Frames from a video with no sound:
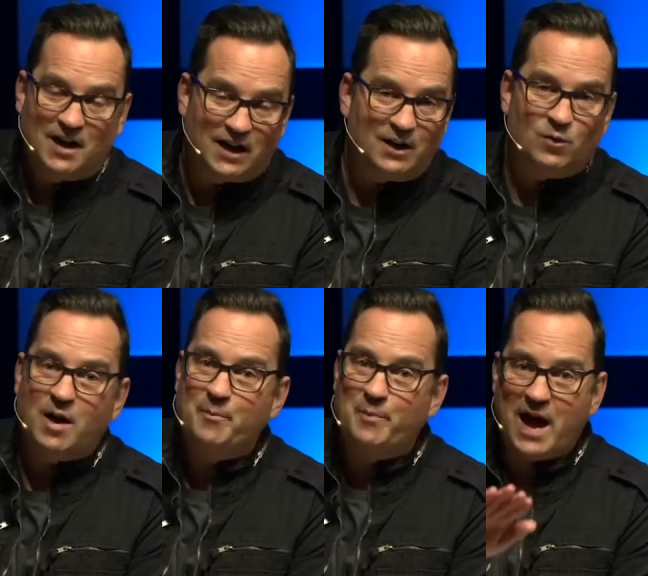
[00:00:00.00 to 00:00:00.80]
Honey,
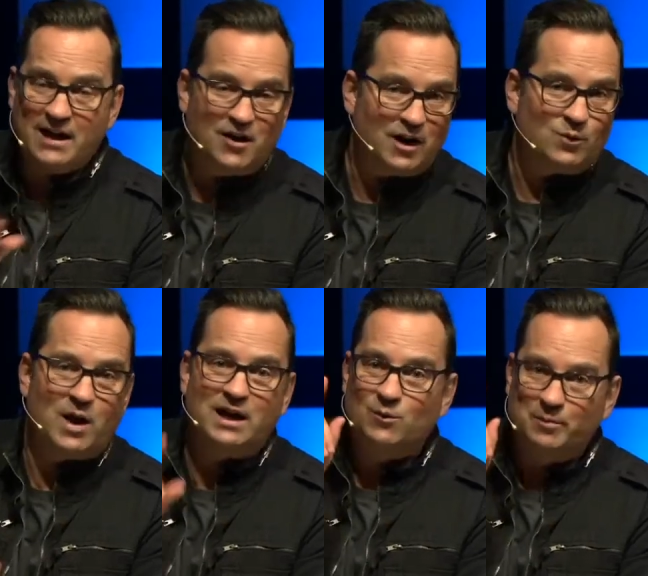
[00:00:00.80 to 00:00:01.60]
a backyard
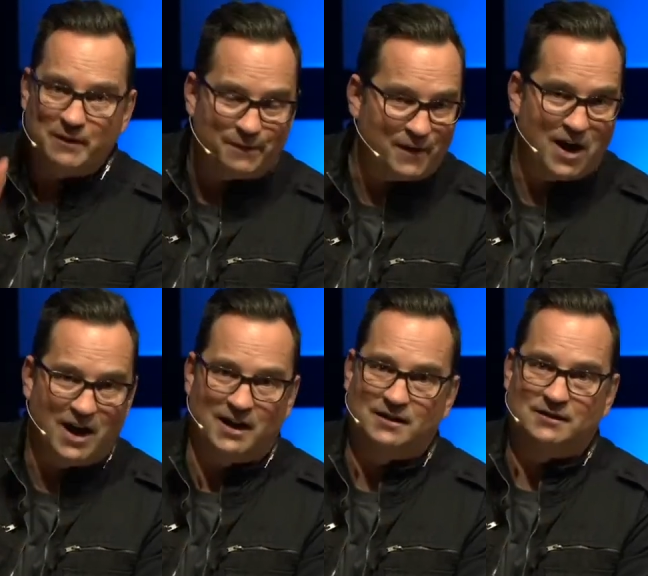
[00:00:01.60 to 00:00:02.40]
wedding will be
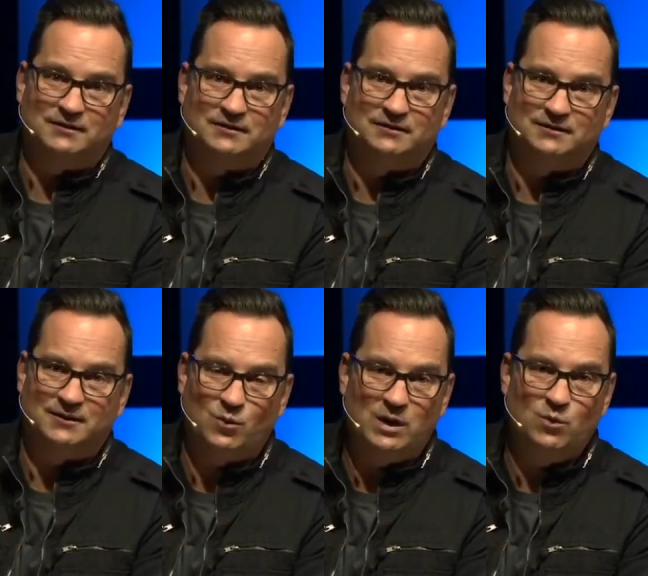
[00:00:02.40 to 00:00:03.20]
fine.
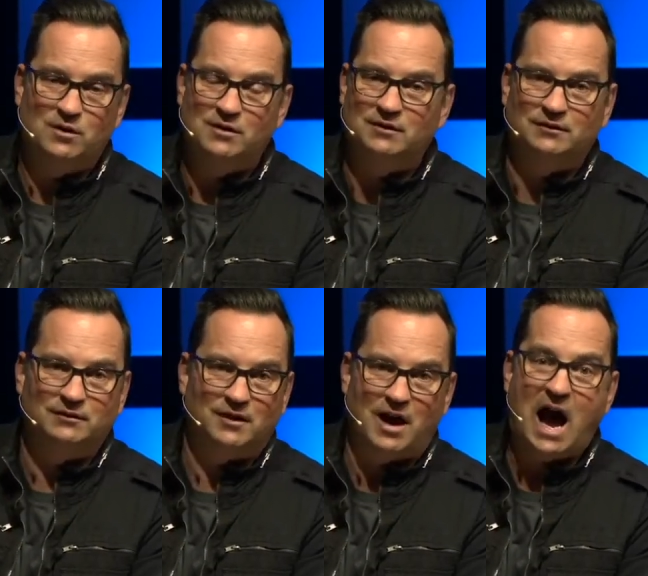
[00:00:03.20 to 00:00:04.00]
I
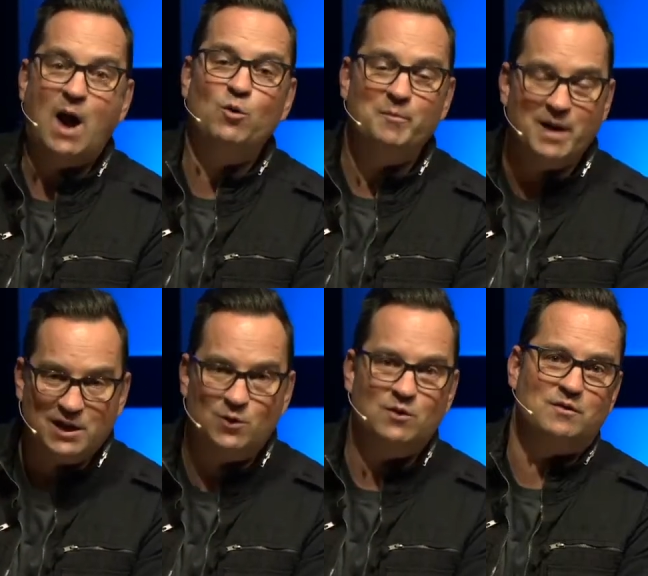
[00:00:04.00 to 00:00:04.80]
will
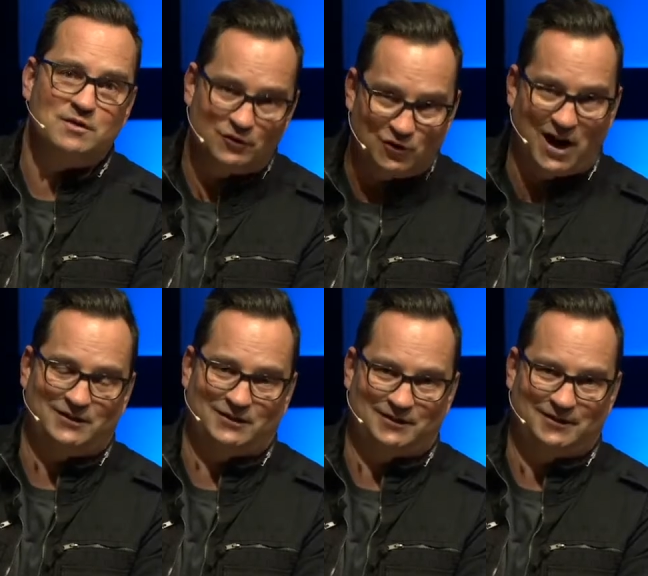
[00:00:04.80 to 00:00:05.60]
make you your
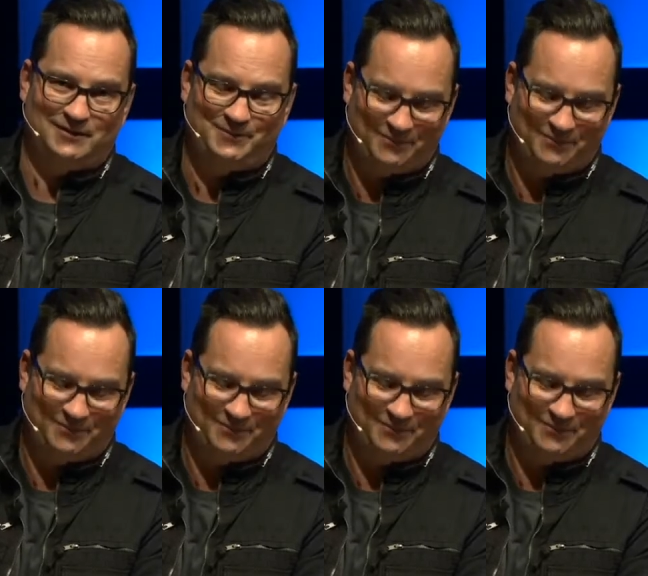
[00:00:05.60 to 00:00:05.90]
dress.